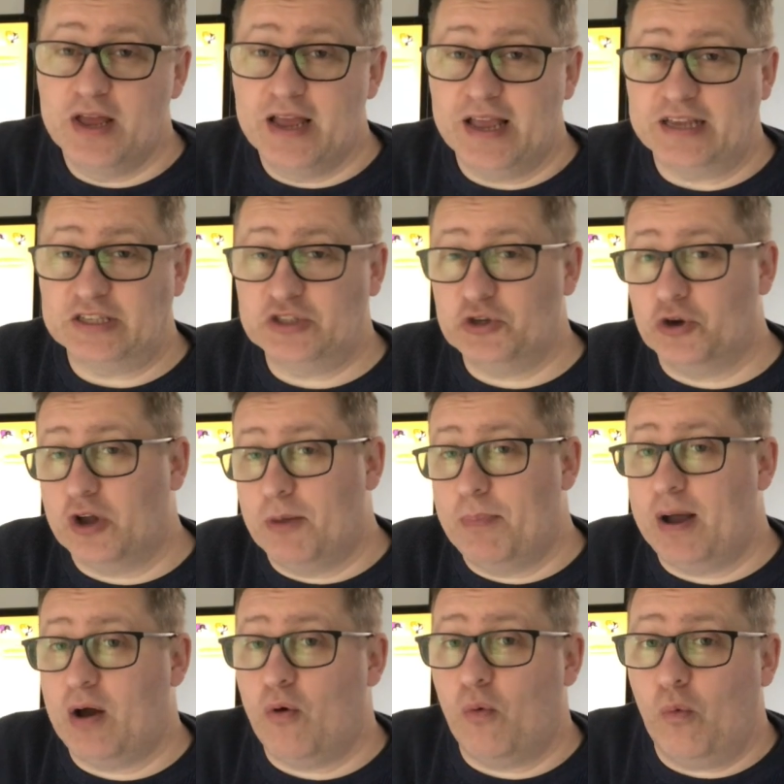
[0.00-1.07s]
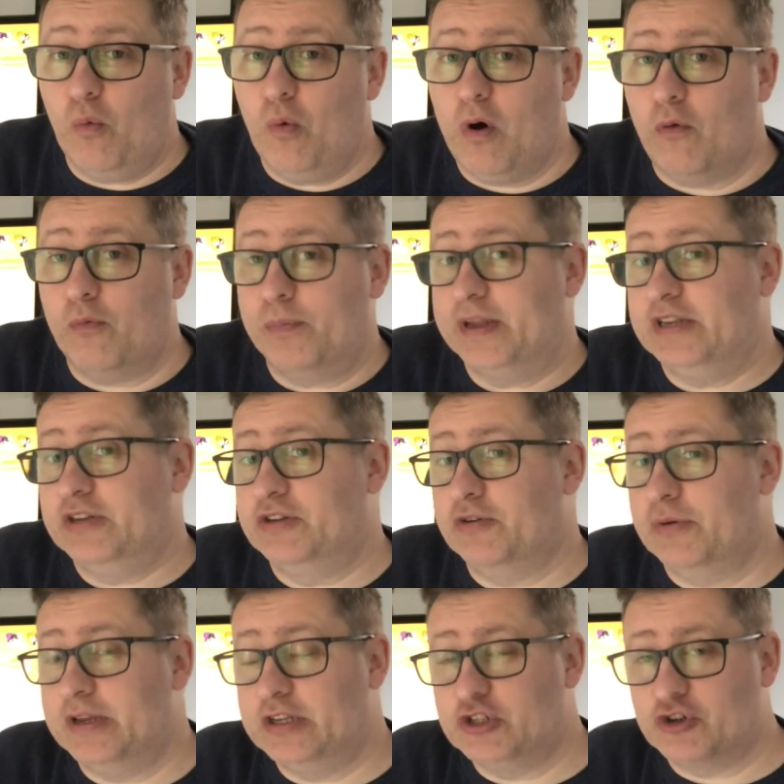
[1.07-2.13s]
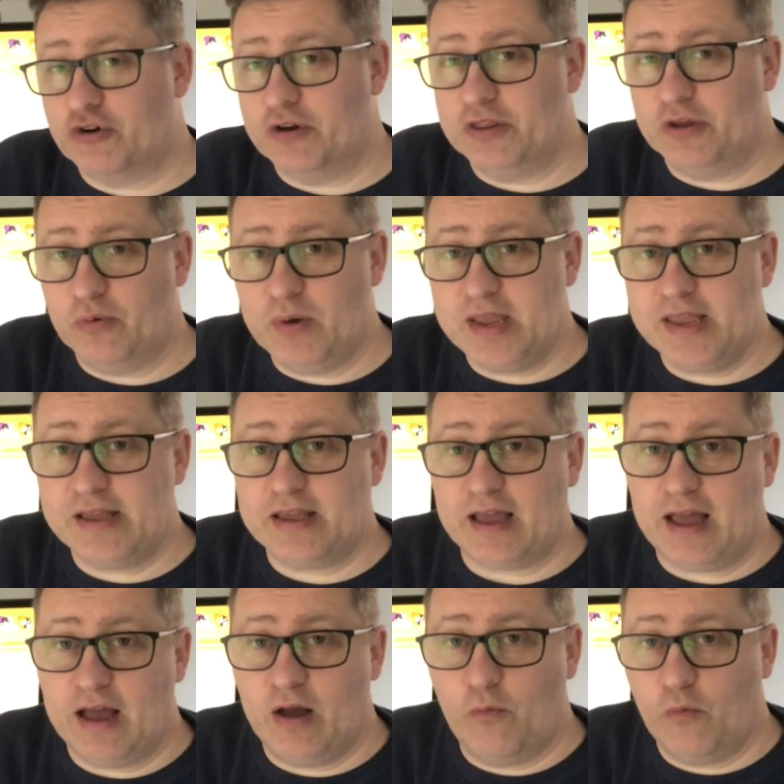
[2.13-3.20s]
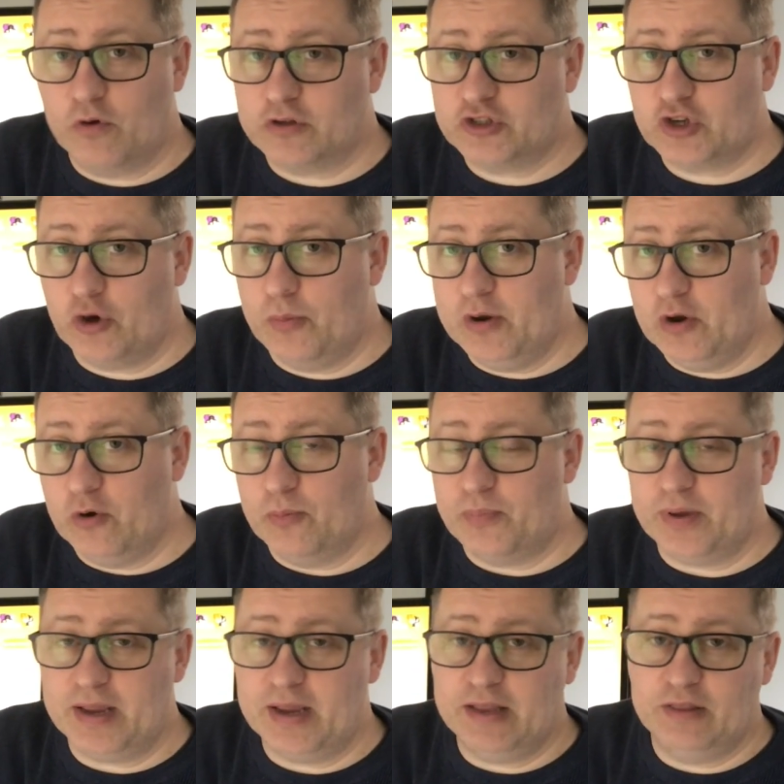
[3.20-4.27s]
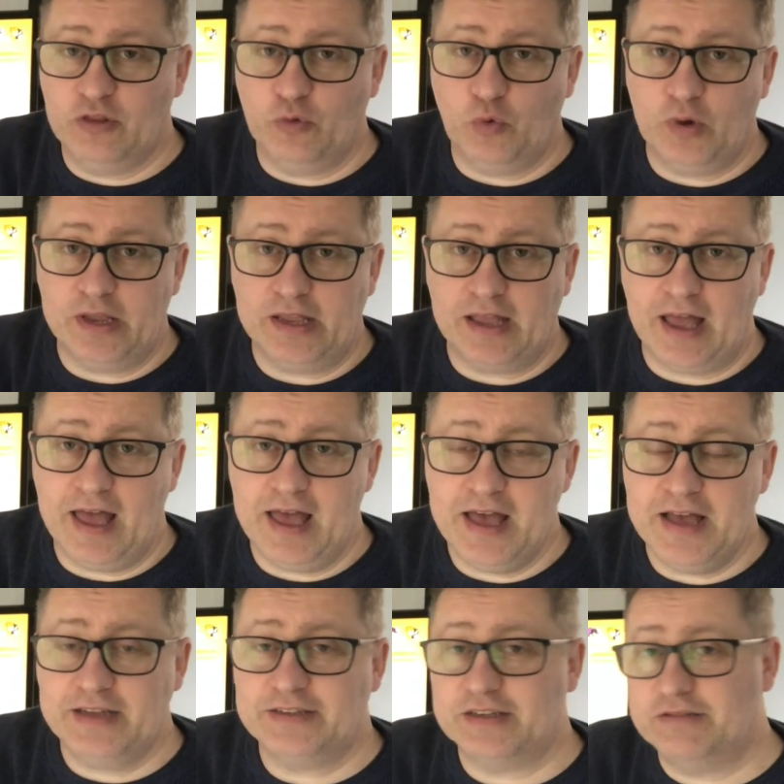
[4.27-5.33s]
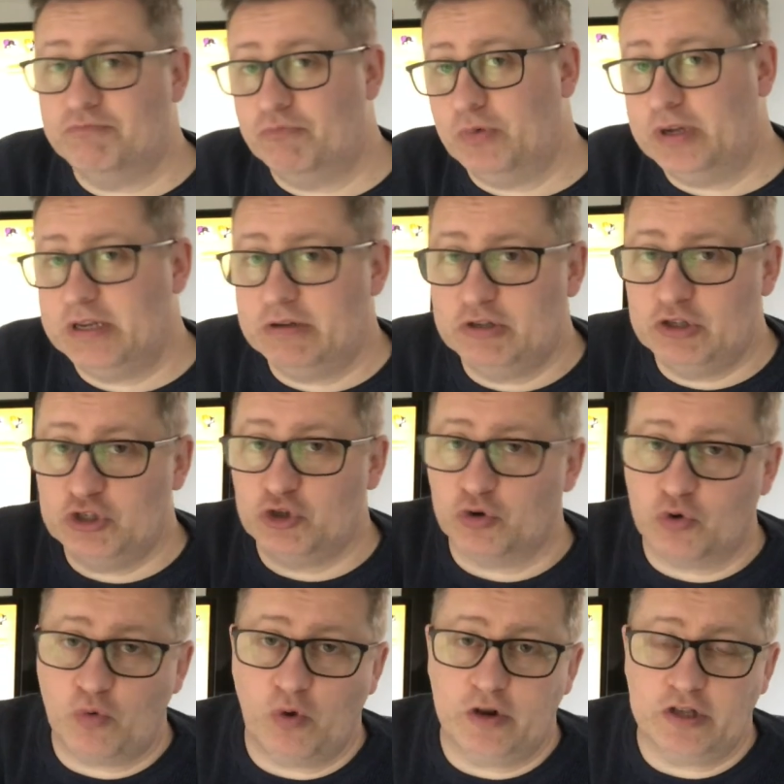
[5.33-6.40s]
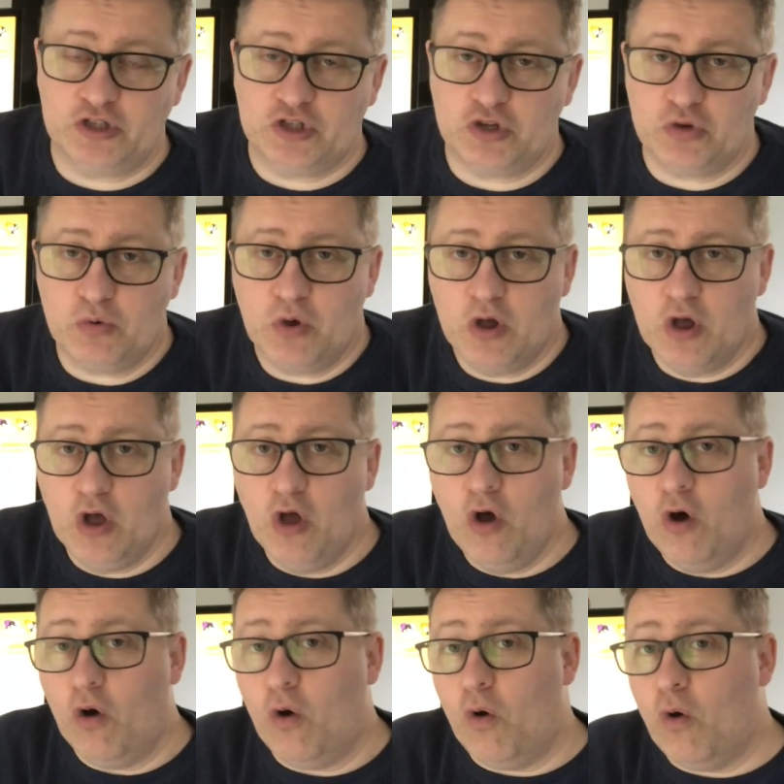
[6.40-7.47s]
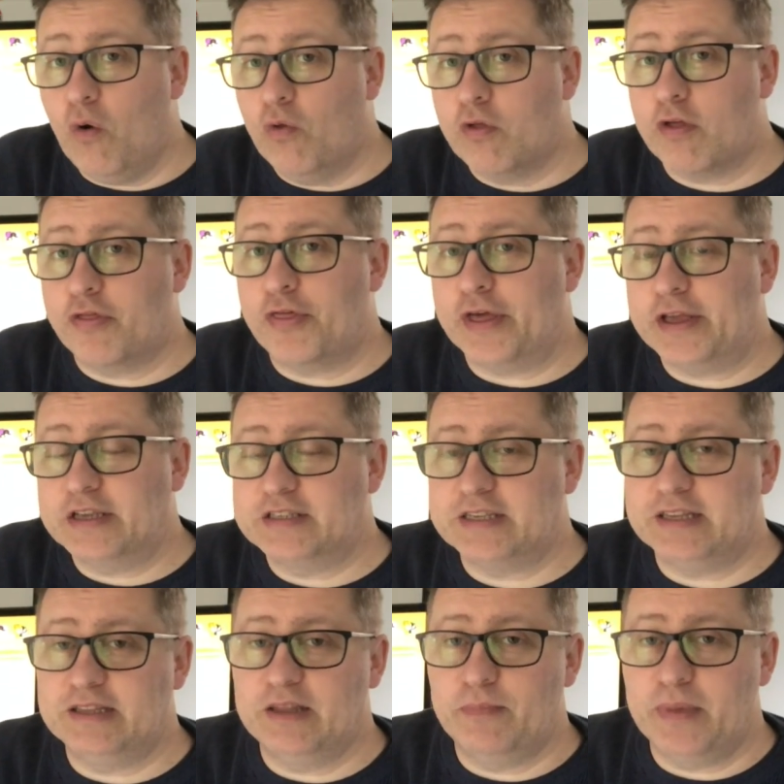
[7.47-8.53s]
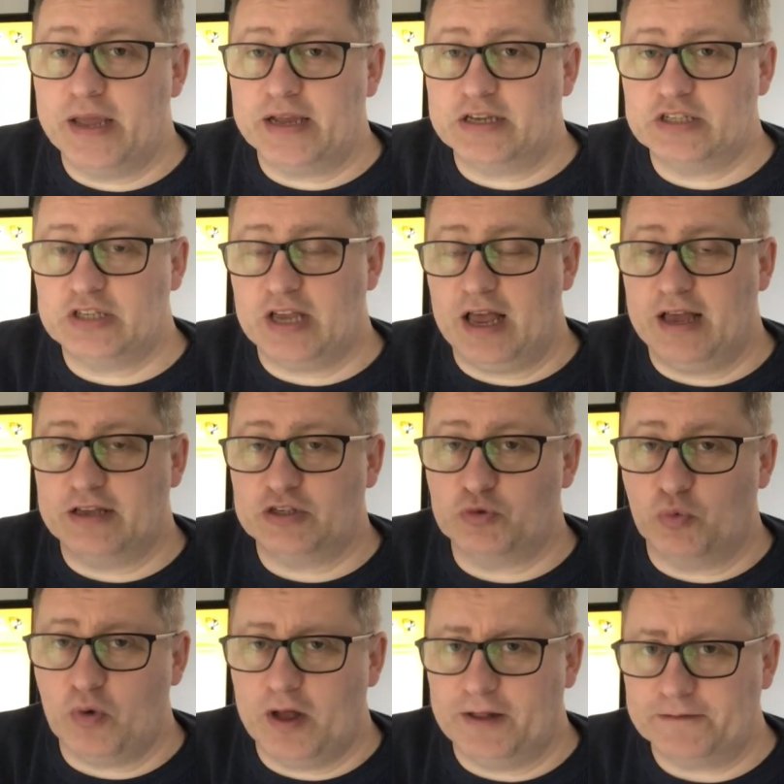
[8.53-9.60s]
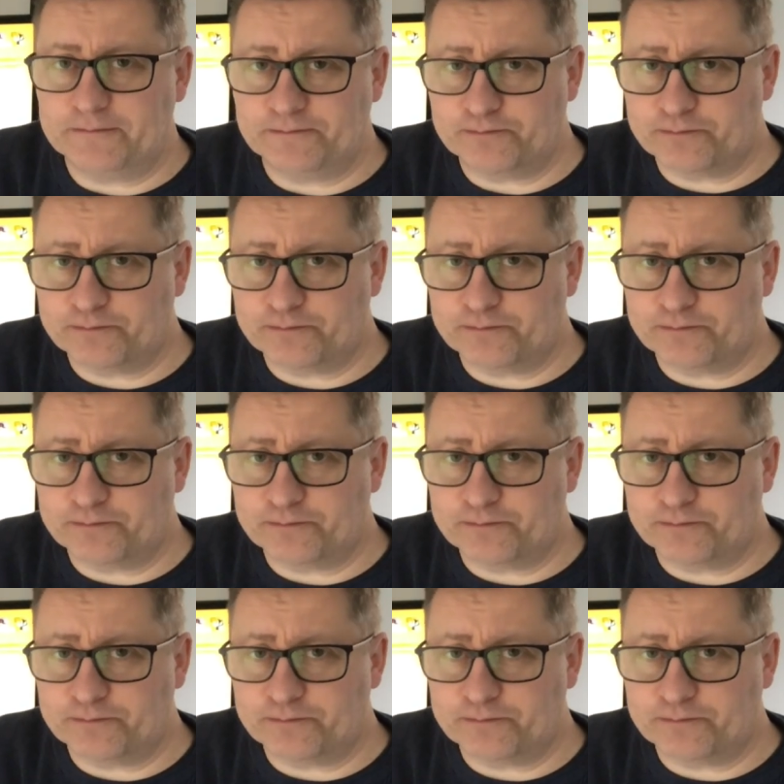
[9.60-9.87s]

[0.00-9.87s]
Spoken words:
is talk about what we've been doing during the week and what's coming up in the week ahead, and we chuck one or two other things in the mix as well.